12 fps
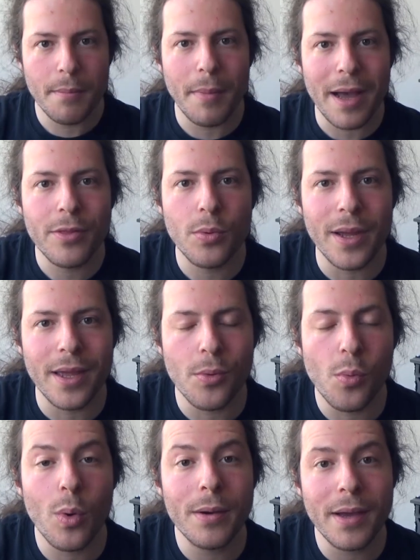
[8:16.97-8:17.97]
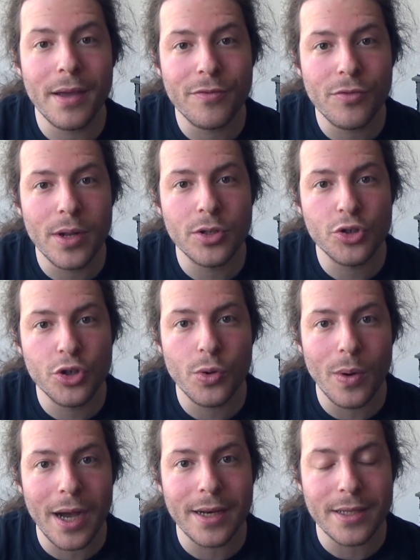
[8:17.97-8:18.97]
By the way, when my friend
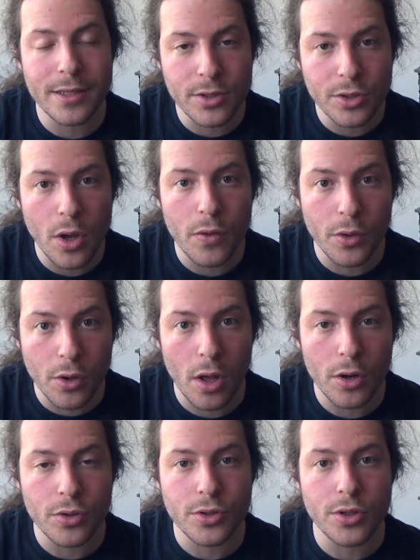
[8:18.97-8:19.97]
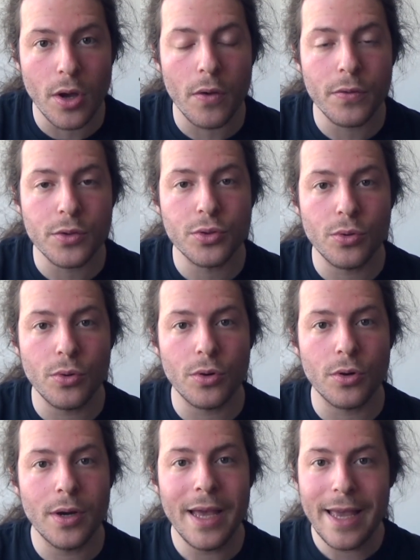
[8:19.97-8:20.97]
Joe Anna saw the colors on the
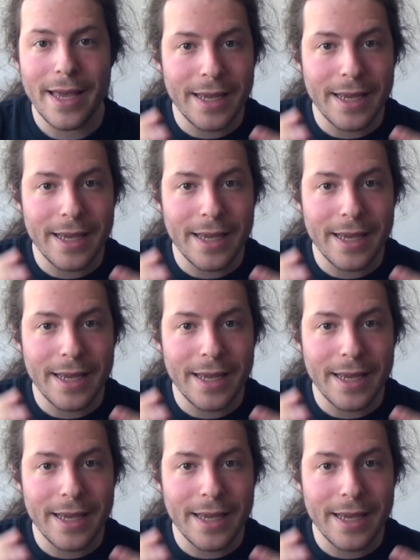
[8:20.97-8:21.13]
score,